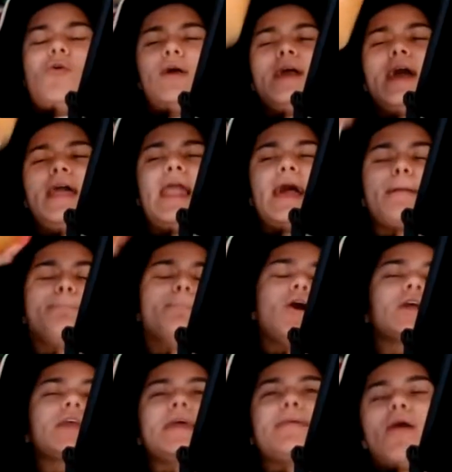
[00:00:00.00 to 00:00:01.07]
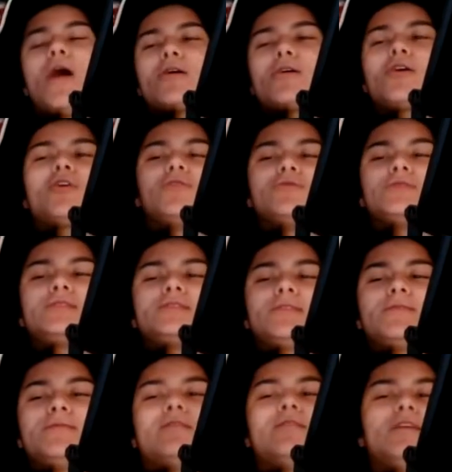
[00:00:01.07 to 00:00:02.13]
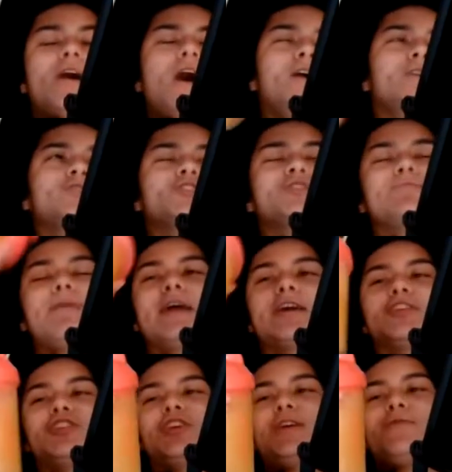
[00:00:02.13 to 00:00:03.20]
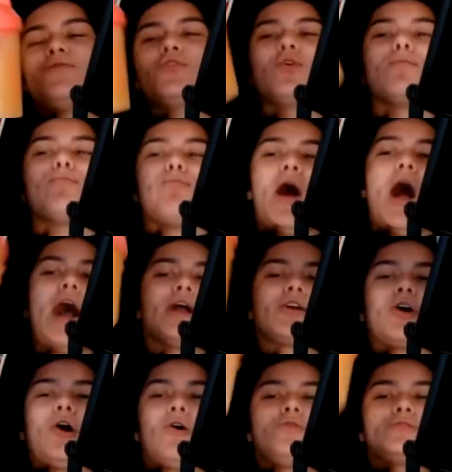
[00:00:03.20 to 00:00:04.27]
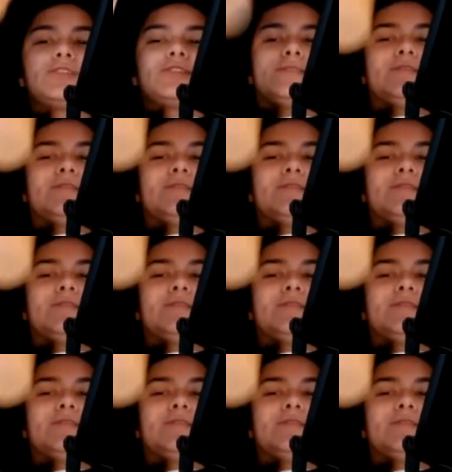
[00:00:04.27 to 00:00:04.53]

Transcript: we got like monkey bongos. I should make G Fuel bongos.